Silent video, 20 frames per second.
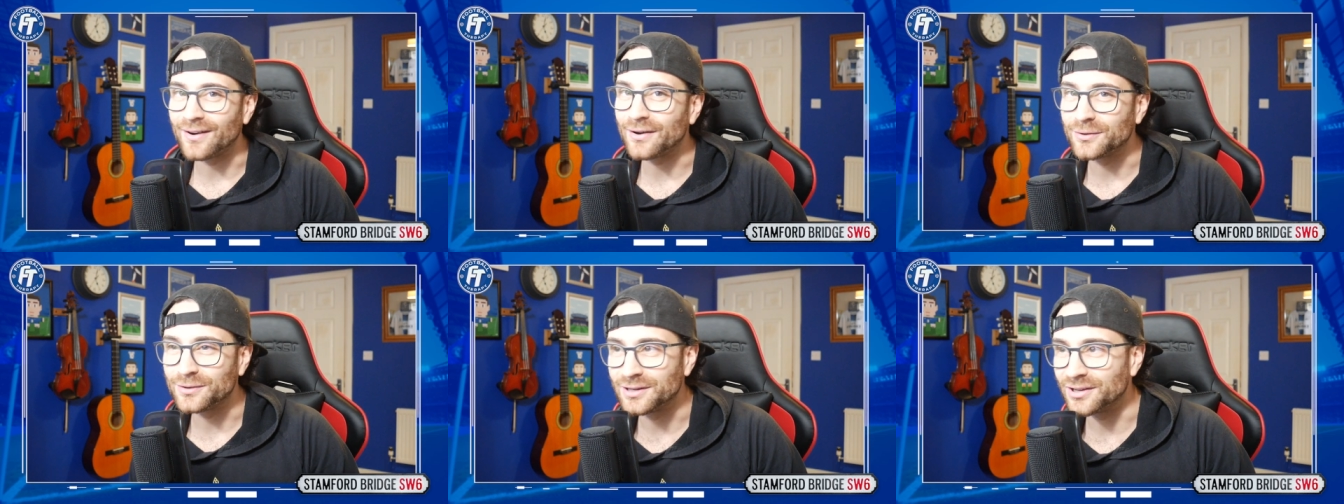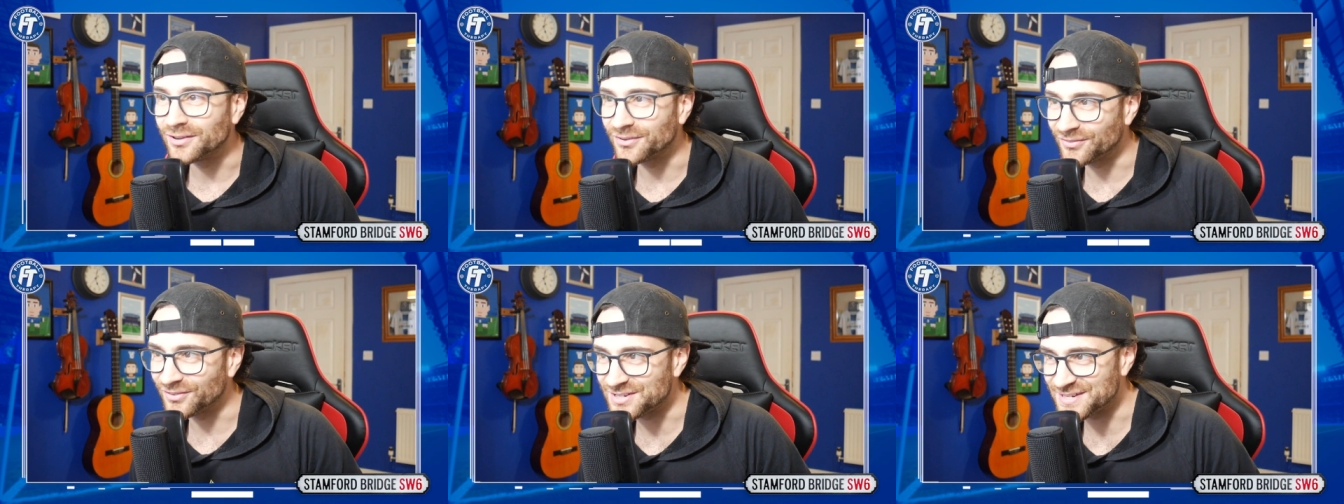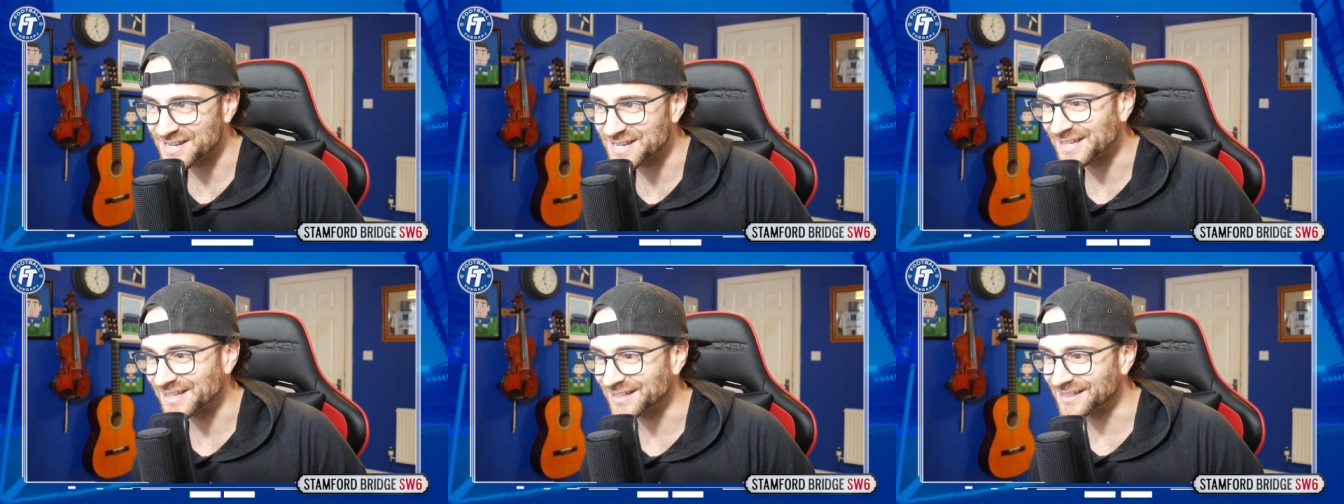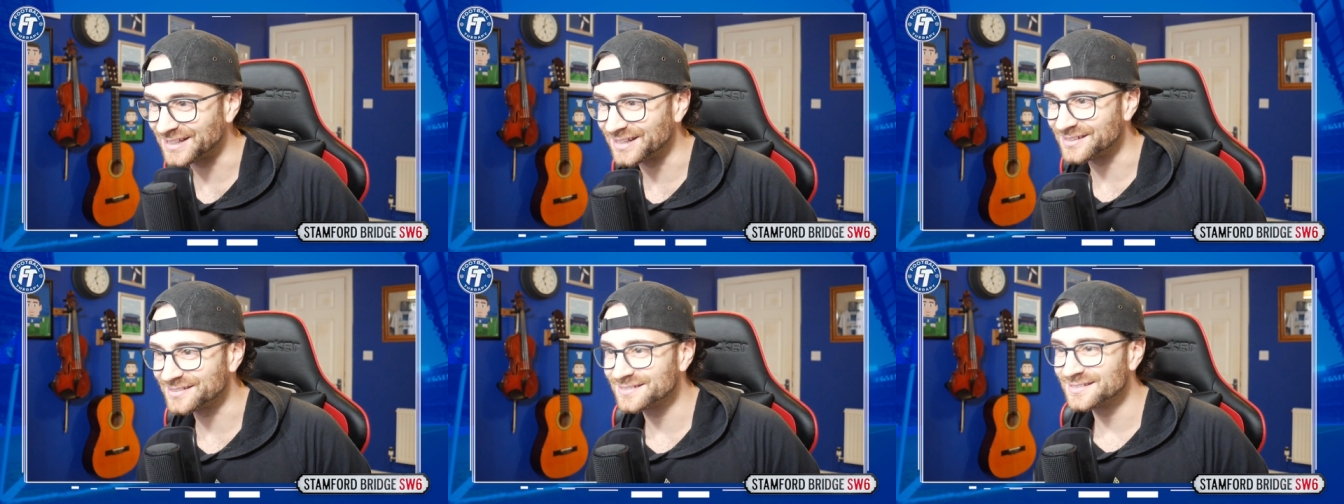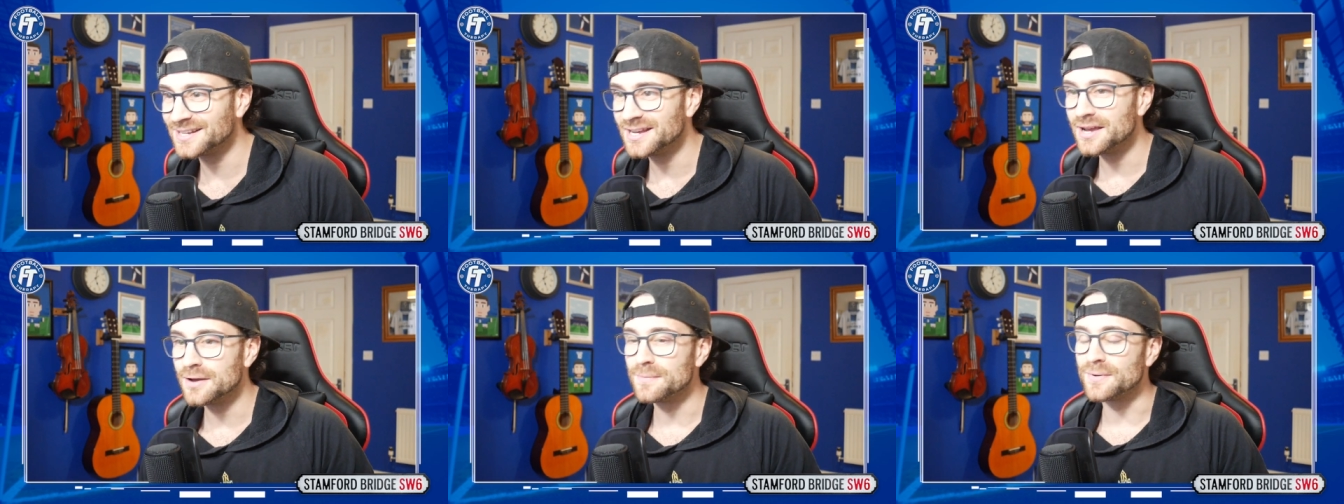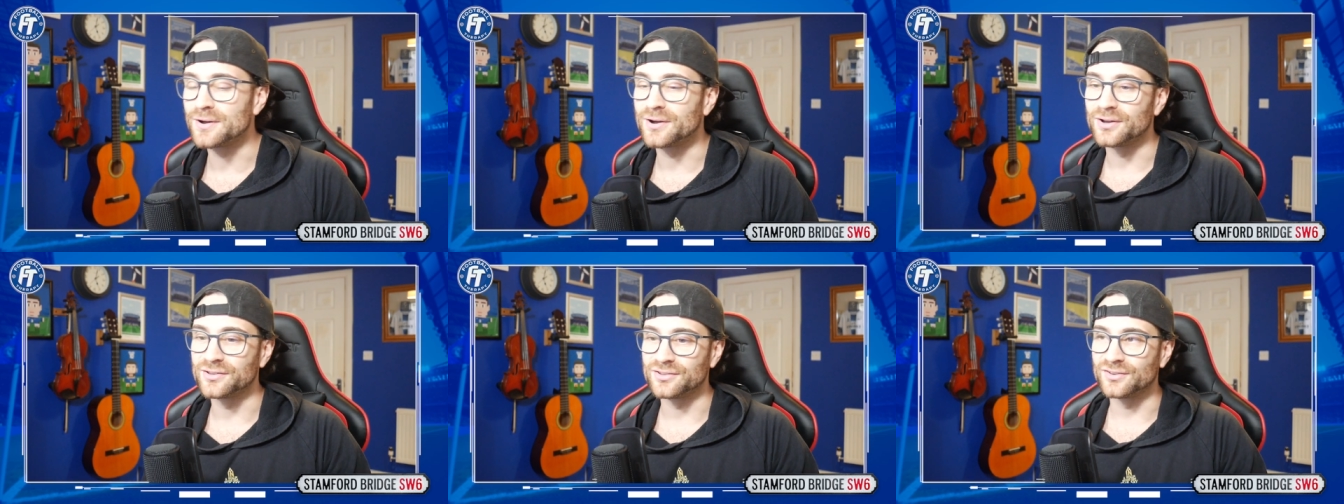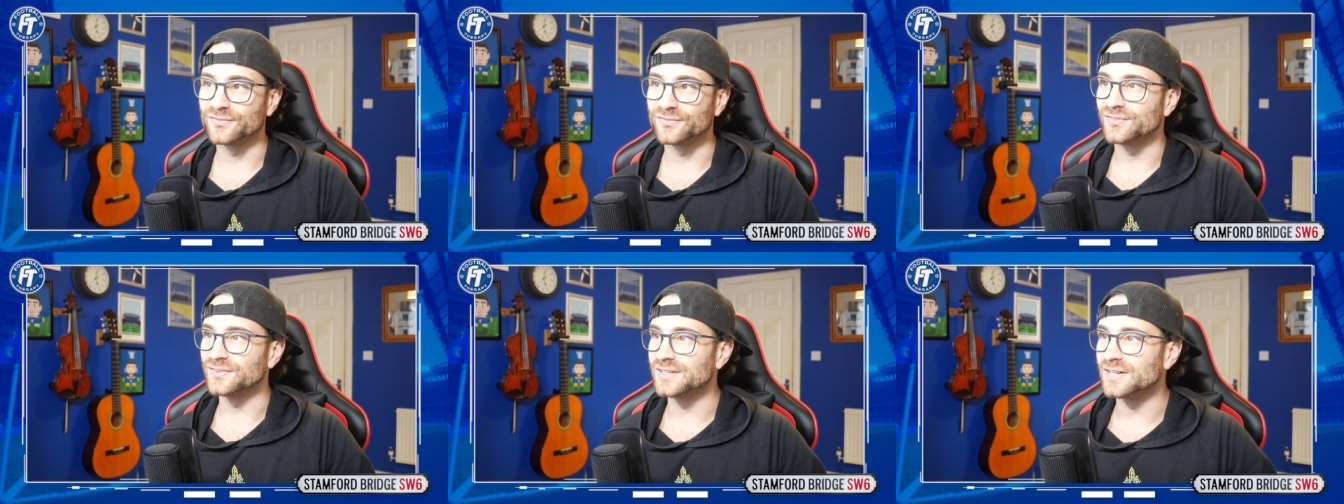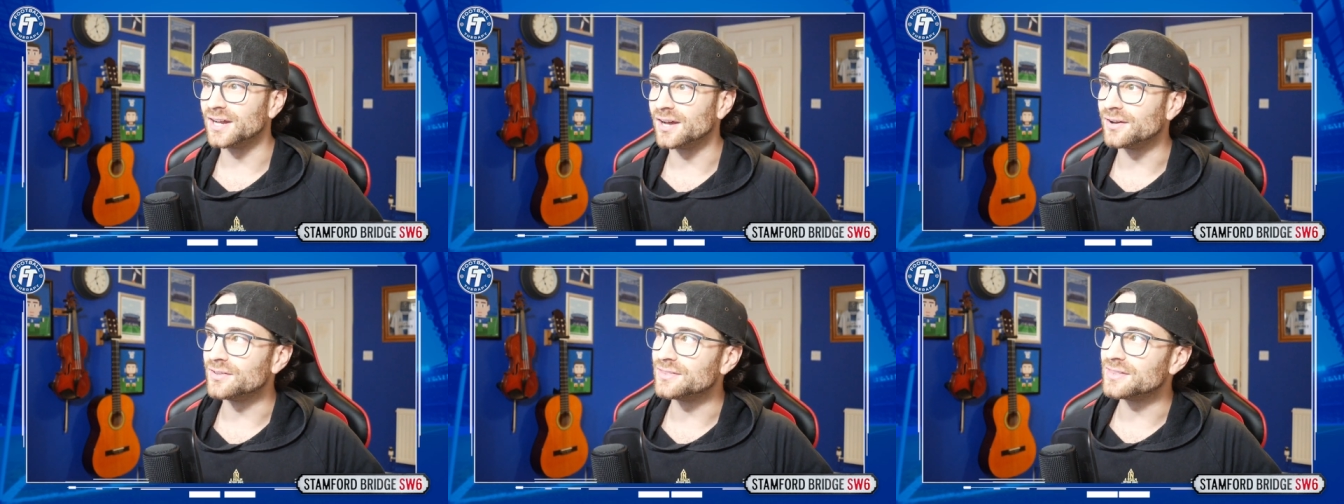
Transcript: it would look ridiculous because of, you know,